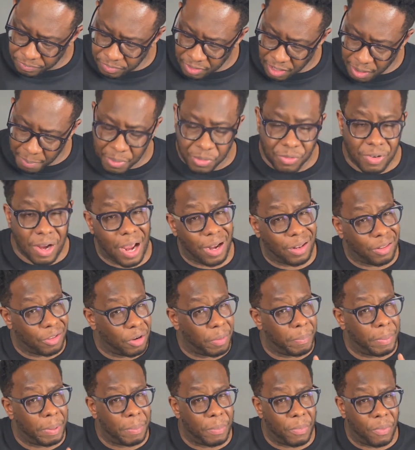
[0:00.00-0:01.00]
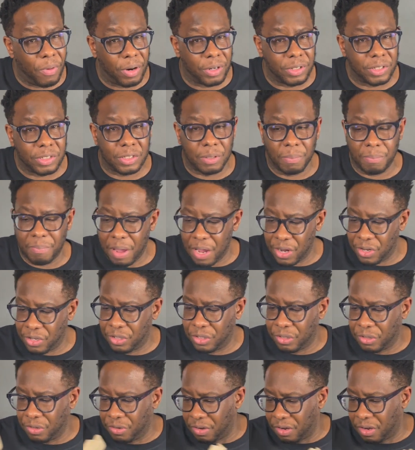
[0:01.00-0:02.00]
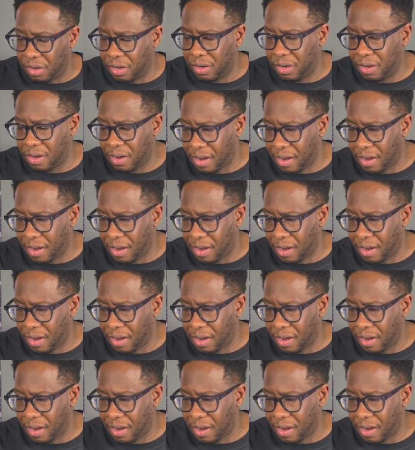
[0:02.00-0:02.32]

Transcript: I'm gonna try a little bit more just to make sure